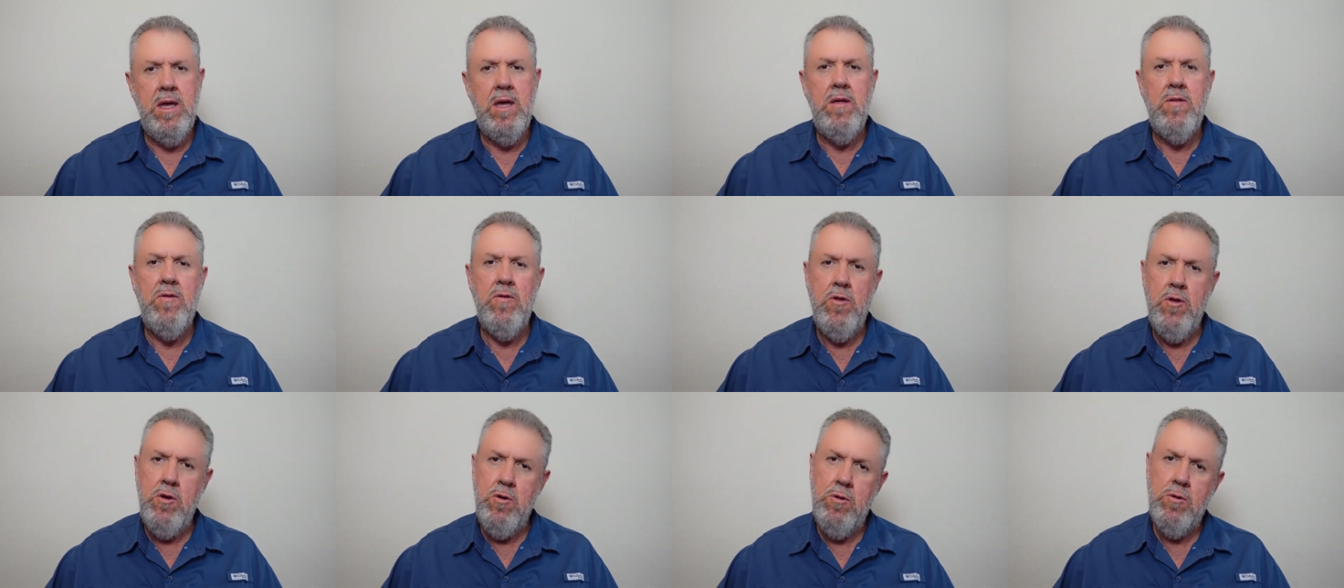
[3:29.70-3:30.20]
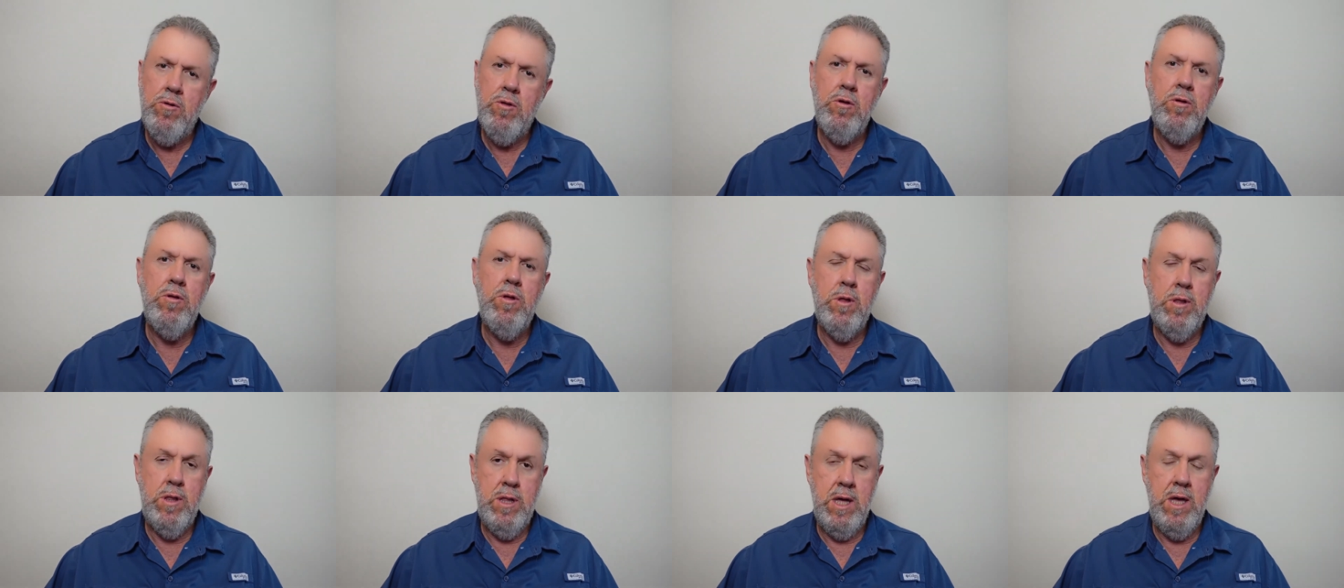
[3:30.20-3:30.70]
due to
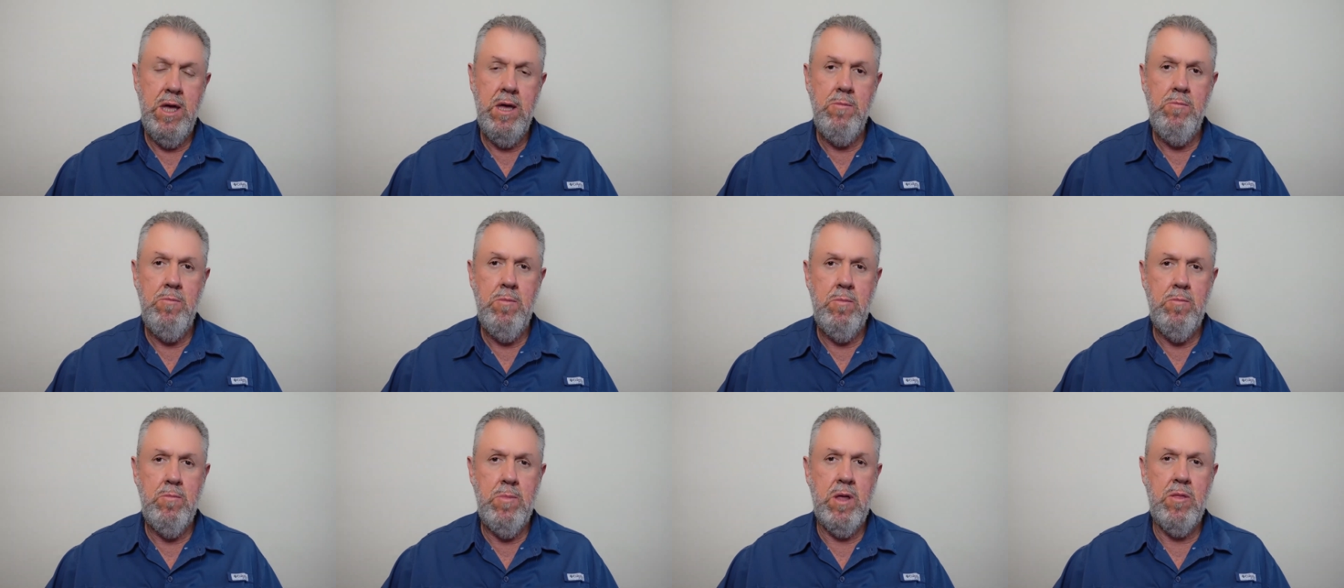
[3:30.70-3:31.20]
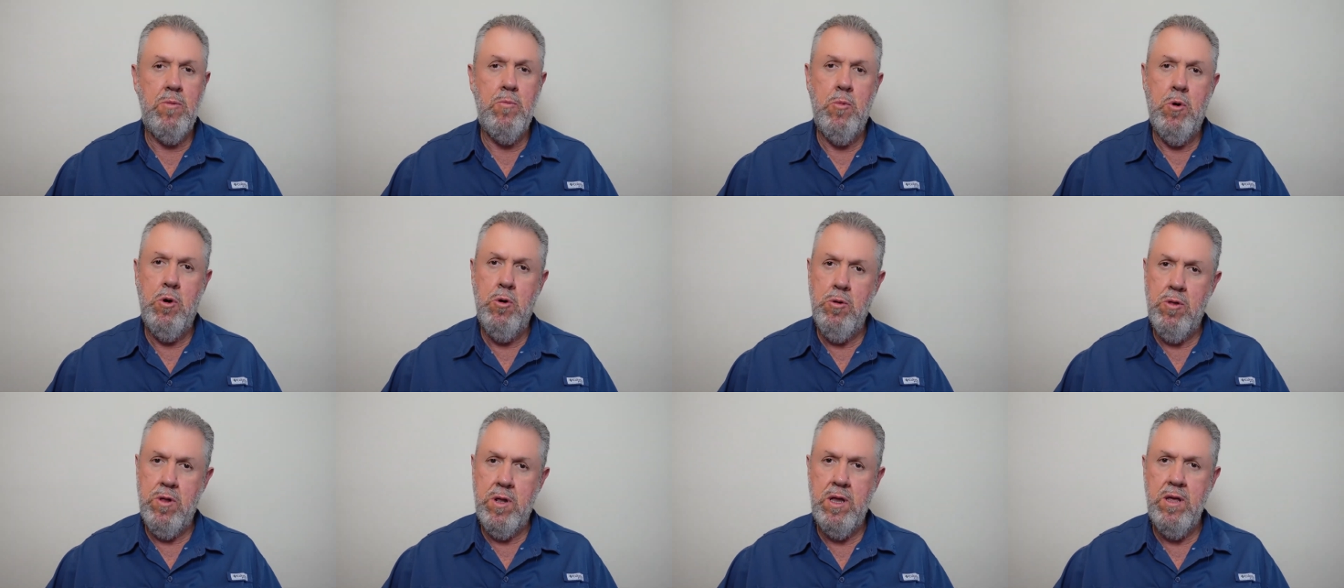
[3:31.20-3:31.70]
the same but
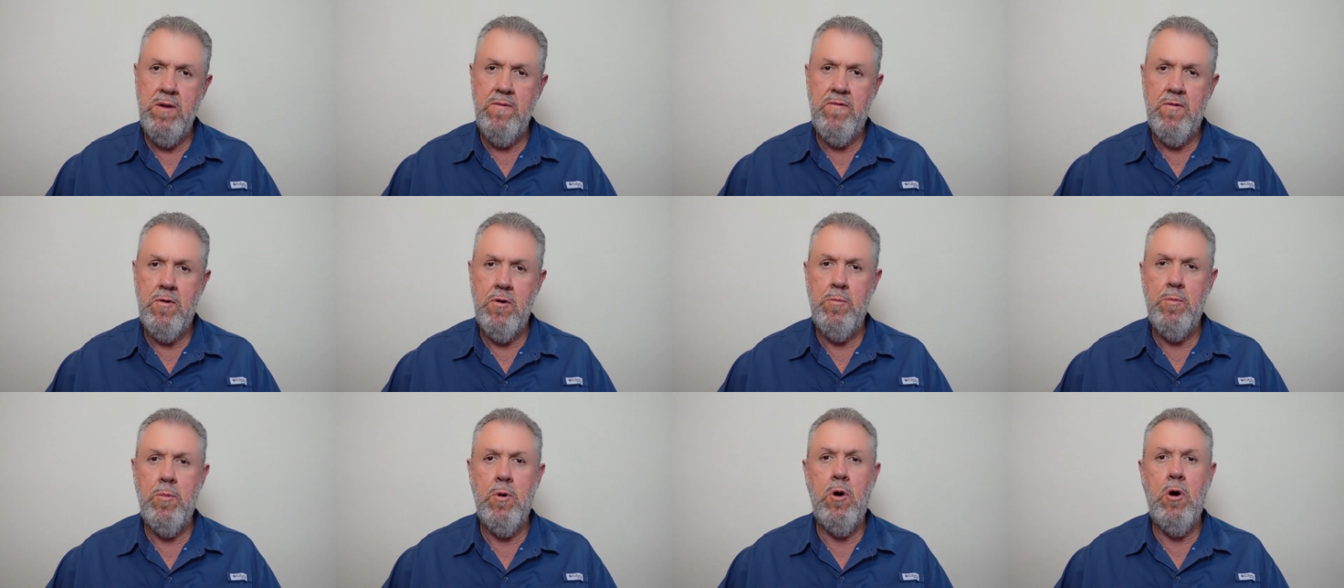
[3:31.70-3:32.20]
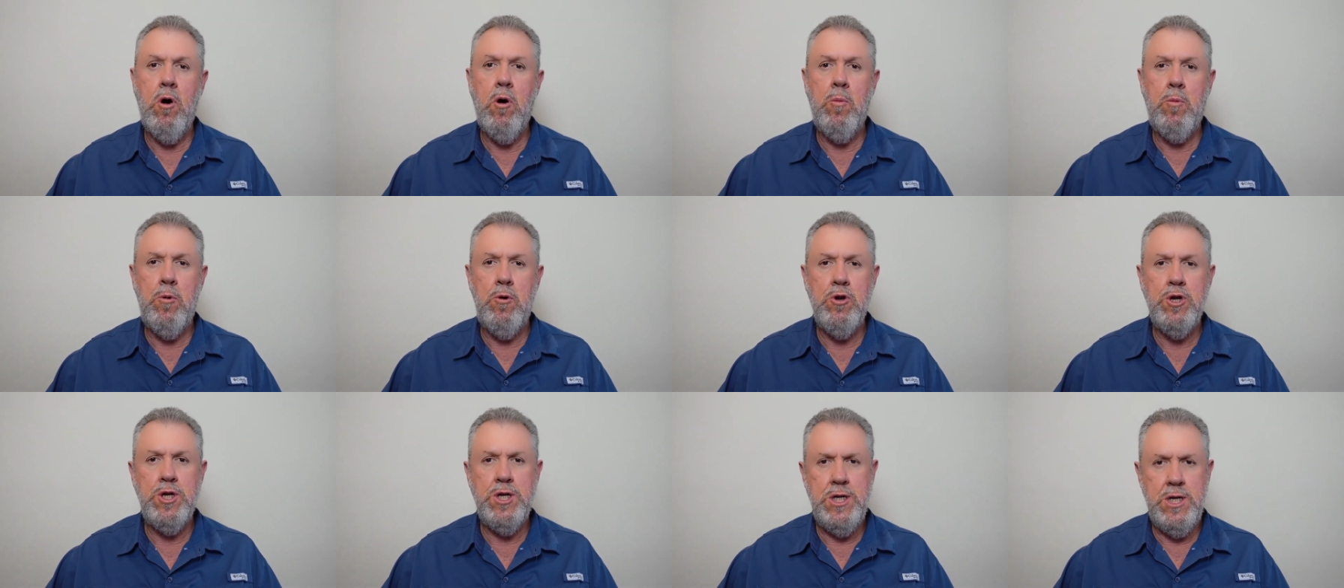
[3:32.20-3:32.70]
mostly from
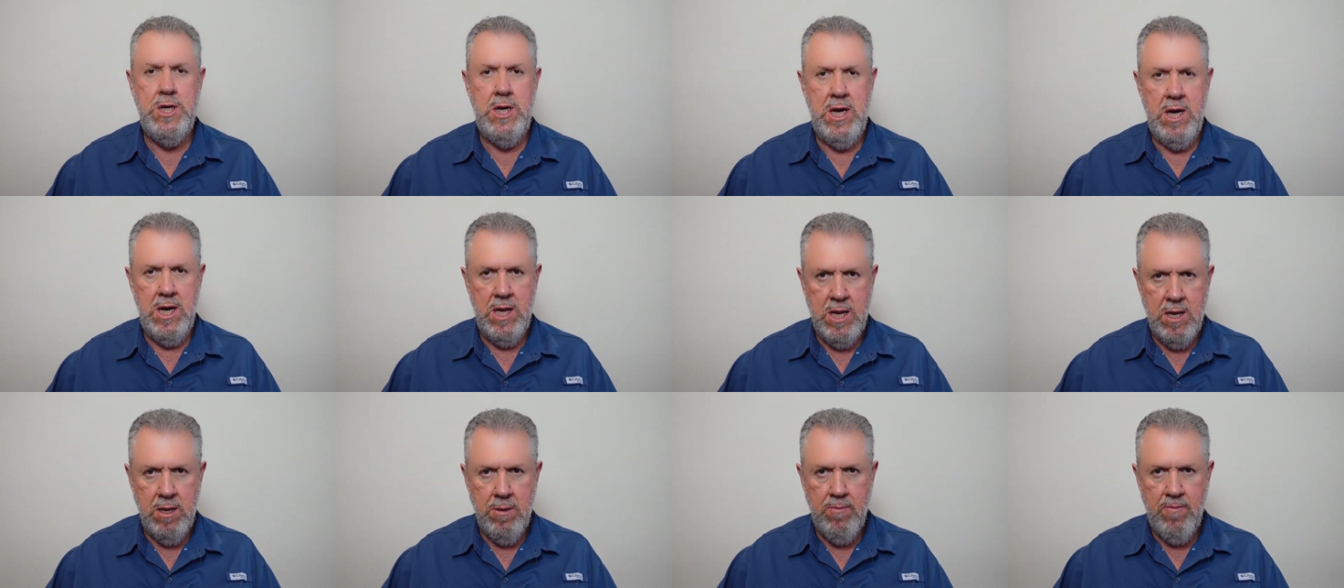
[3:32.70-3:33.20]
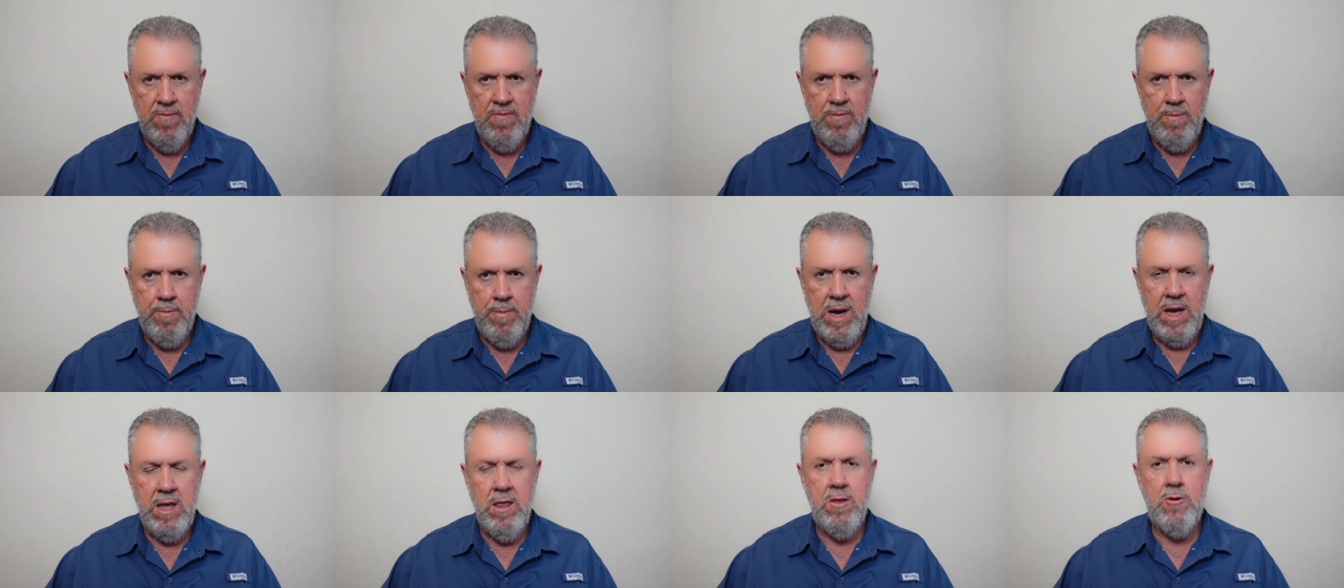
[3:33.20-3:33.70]
overshading
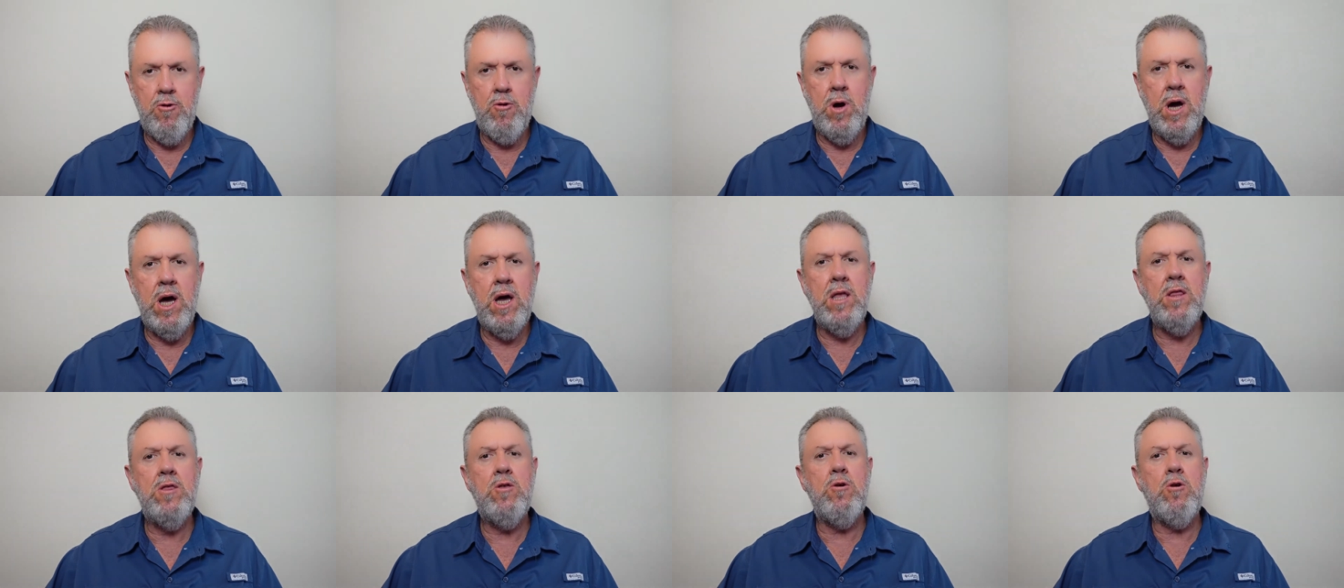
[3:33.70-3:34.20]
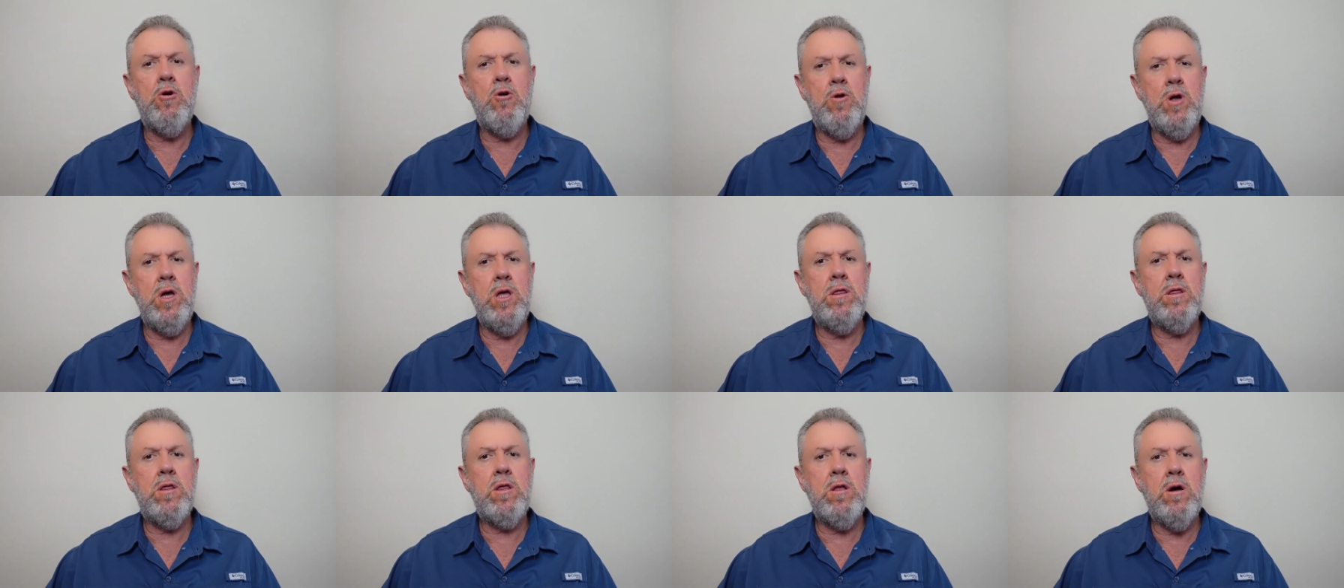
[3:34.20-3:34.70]
by trying to
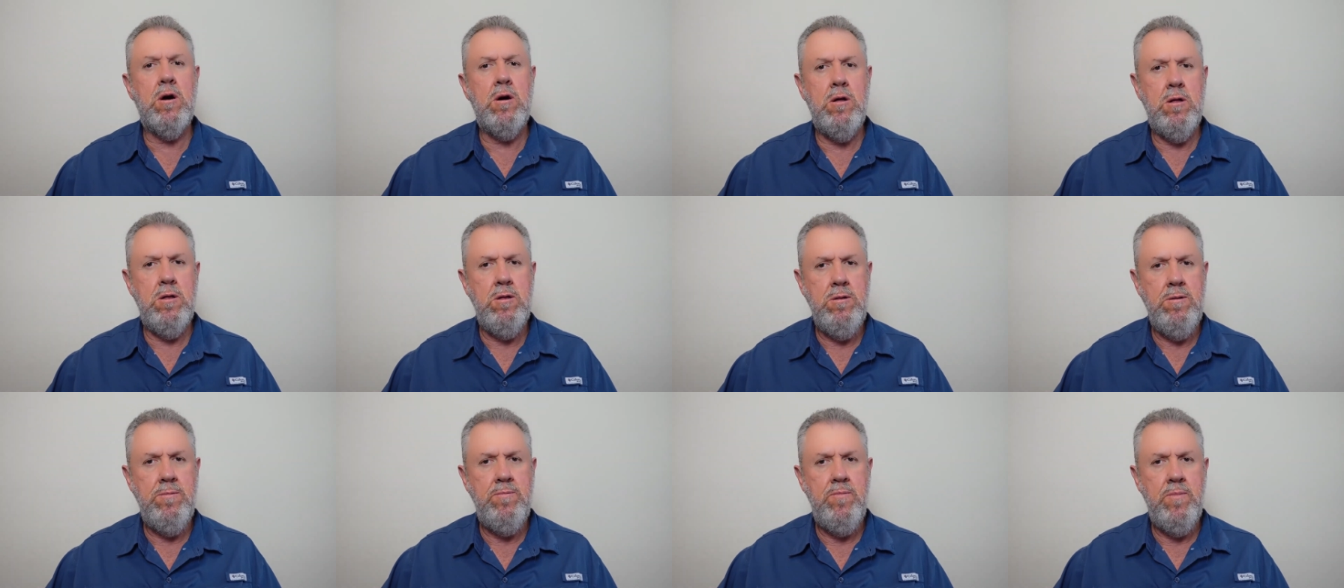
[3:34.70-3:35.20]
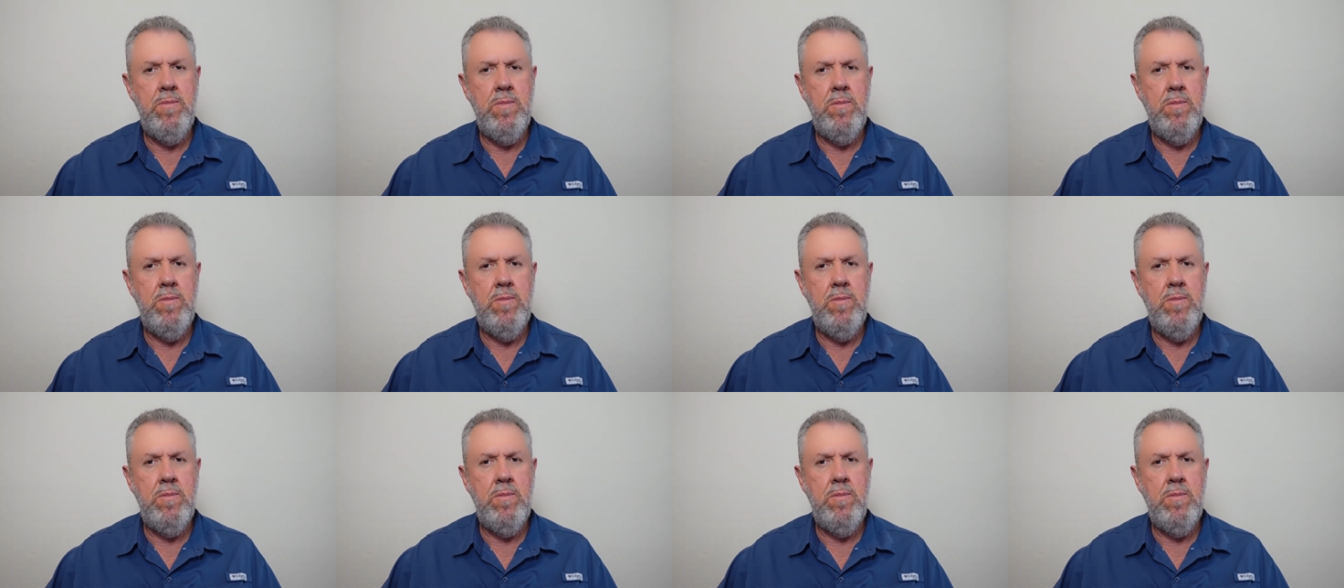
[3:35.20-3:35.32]
graze tall,